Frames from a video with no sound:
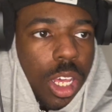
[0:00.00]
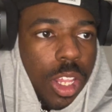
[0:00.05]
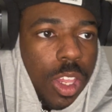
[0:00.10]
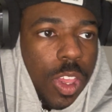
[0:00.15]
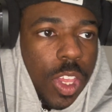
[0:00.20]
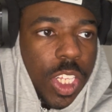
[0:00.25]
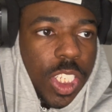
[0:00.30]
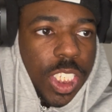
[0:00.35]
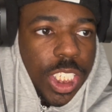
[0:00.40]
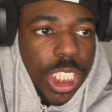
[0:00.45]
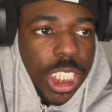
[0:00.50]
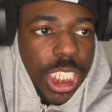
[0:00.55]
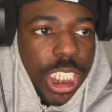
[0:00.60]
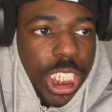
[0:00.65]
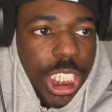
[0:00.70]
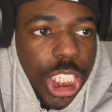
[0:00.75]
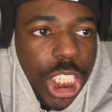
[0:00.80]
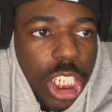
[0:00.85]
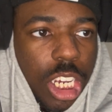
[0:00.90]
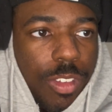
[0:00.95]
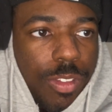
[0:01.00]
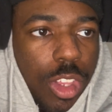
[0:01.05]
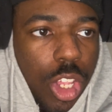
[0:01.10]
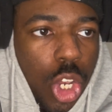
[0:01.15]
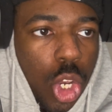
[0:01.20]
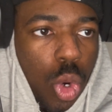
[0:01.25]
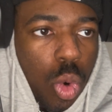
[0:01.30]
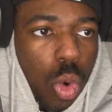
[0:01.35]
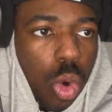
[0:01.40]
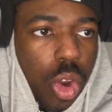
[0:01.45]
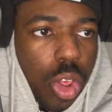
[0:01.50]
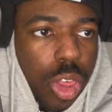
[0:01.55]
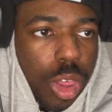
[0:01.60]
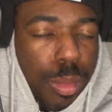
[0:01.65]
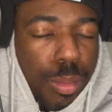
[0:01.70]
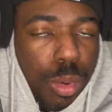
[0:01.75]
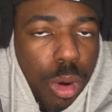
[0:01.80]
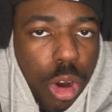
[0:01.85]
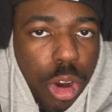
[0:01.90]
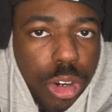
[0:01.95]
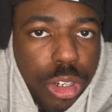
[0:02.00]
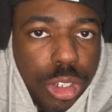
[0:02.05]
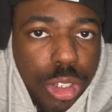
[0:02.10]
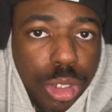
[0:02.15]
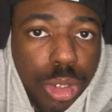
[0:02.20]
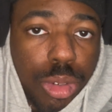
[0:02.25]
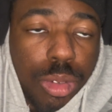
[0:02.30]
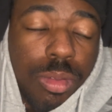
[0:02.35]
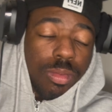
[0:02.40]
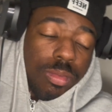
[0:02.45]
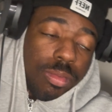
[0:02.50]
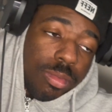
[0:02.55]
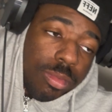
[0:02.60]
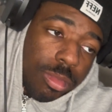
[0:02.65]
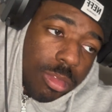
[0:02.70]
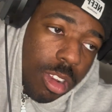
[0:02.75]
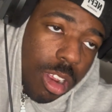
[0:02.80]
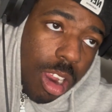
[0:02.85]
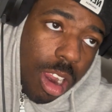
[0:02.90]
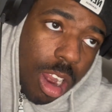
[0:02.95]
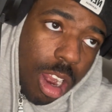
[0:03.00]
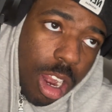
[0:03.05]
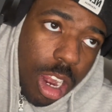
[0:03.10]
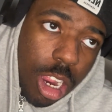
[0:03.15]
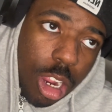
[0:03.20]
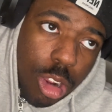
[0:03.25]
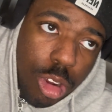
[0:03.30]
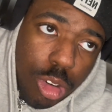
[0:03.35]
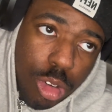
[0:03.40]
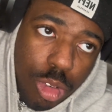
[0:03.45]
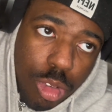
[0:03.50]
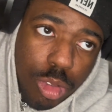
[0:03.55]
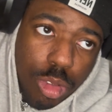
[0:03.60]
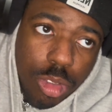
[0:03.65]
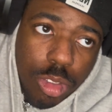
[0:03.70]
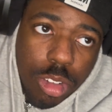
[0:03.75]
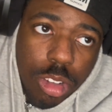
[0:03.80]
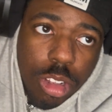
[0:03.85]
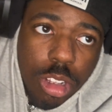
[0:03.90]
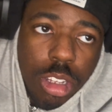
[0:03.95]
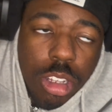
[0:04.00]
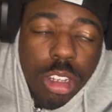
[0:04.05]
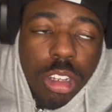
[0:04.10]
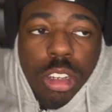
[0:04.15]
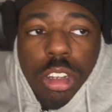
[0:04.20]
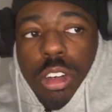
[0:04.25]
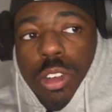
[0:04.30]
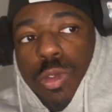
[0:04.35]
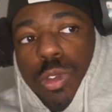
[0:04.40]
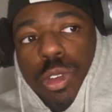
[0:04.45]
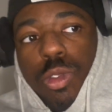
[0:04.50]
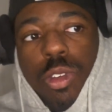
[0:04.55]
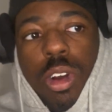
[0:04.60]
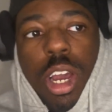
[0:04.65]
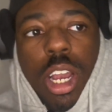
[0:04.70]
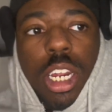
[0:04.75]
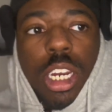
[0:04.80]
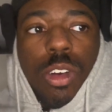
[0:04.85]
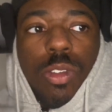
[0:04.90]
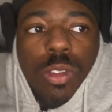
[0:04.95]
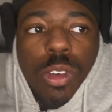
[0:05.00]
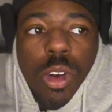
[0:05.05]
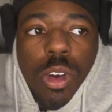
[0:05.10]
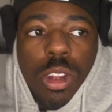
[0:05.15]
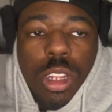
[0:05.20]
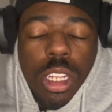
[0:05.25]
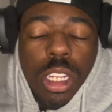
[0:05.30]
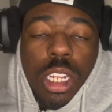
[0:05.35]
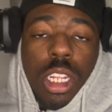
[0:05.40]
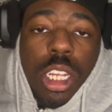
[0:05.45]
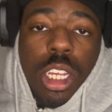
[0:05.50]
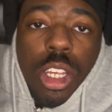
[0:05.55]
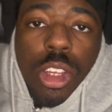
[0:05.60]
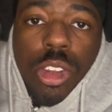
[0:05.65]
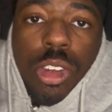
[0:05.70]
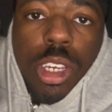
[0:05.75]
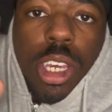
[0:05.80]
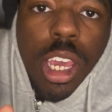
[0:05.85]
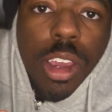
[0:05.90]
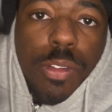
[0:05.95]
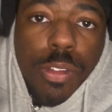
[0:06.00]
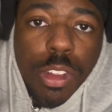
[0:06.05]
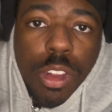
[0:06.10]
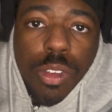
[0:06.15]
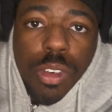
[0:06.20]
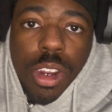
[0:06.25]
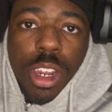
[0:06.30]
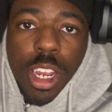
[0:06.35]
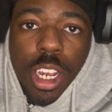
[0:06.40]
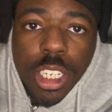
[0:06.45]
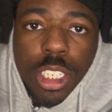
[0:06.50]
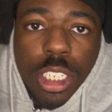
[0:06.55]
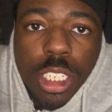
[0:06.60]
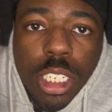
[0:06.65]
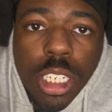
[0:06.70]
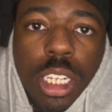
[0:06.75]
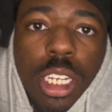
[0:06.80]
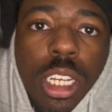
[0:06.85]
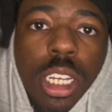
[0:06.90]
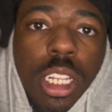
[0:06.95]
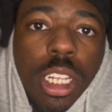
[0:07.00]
The Siege of the North, Part 2. Alright, cool. We rocking and rolling. You came for the reaction.